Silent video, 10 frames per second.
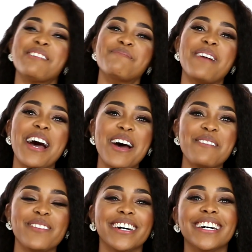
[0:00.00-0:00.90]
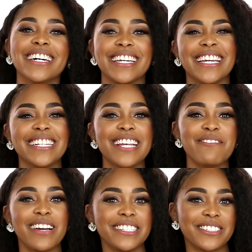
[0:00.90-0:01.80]
Mom, uh, kids at
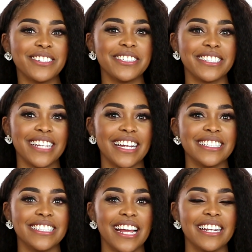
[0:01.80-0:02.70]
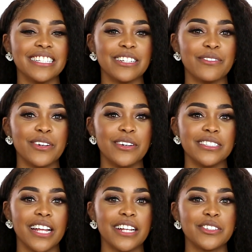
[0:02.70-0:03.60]
my school are saying Santa isn't real.
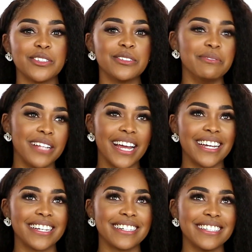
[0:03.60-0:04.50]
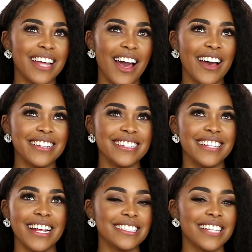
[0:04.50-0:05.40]
Is that true? I'm like, no,
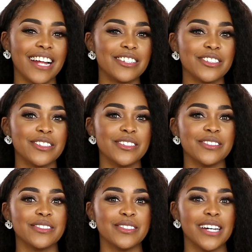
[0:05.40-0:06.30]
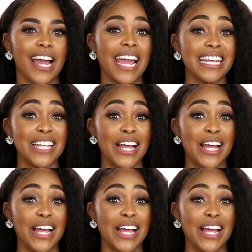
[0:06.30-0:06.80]
that's not true. I hate